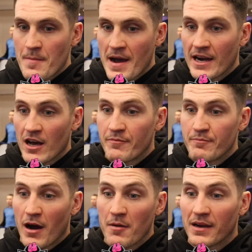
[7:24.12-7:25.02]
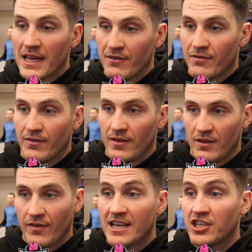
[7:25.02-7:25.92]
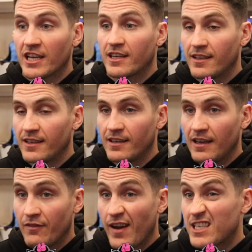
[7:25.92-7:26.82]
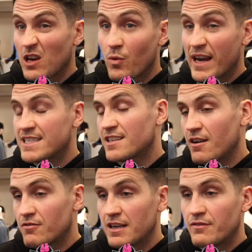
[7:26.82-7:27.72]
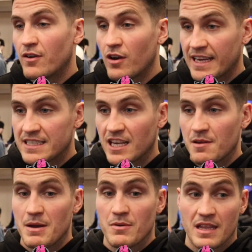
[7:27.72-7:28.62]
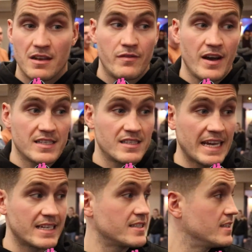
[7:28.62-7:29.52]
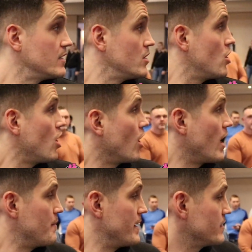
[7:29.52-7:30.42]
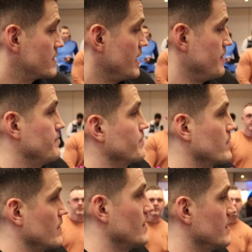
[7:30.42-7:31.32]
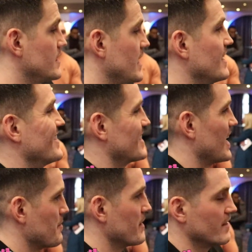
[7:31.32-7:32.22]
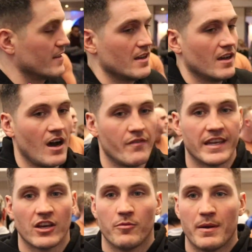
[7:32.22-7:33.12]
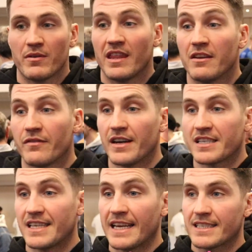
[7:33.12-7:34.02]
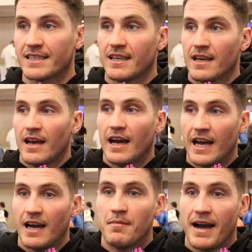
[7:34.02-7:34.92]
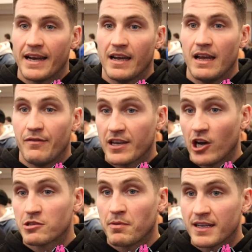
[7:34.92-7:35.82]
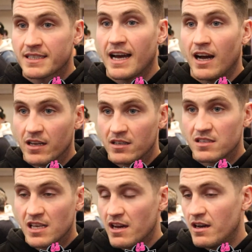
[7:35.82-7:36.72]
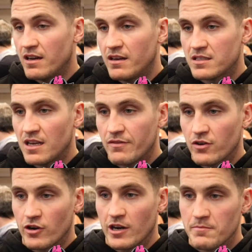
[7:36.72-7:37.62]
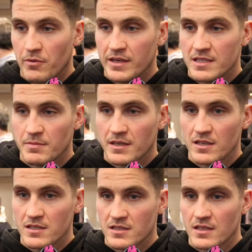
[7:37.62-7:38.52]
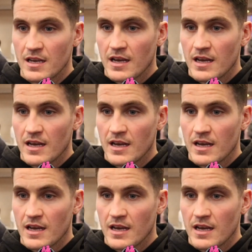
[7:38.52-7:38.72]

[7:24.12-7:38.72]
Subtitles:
I believe if AJ wins, I really feel like it's going to be within the first 6. All right, mate. See ya. See ya, mate. I think it will be within the first 6, and if it goes past that, I can see a Fury on points, because,